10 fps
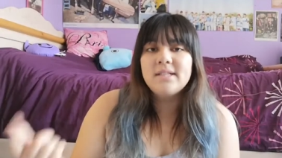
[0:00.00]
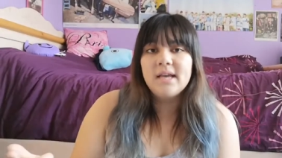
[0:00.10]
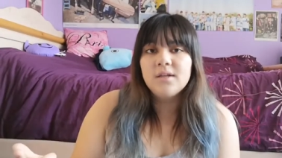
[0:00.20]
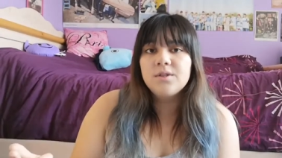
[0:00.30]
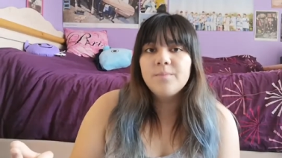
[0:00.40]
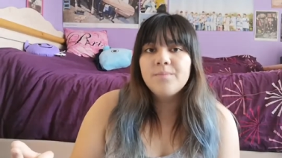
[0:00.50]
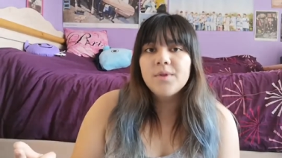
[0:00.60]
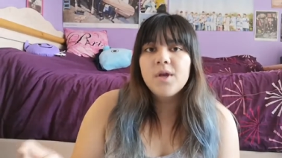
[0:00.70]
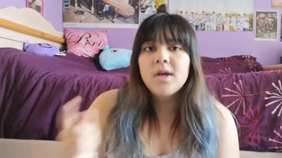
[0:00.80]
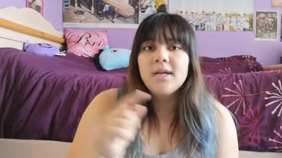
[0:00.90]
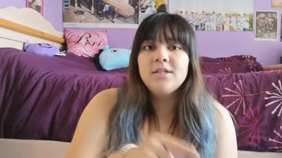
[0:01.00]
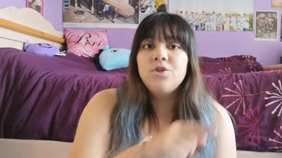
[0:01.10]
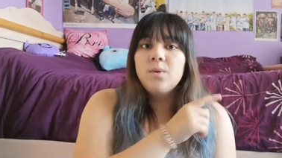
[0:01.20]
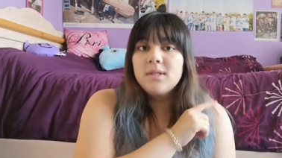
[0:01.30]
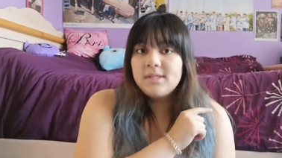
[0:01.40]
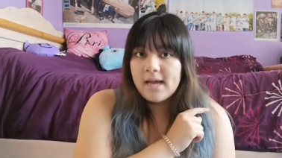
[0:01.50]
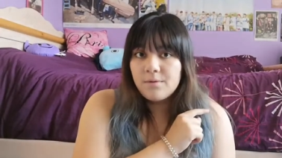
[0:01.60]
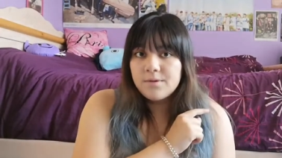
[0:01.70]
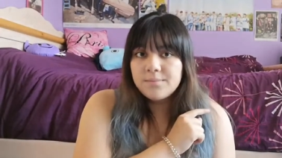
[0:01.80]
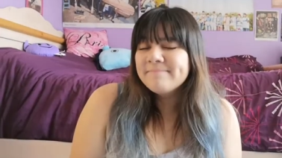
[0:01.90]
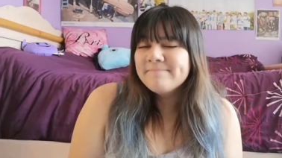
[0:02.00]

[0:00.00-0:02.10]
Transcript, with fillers: stage, is doing the sound.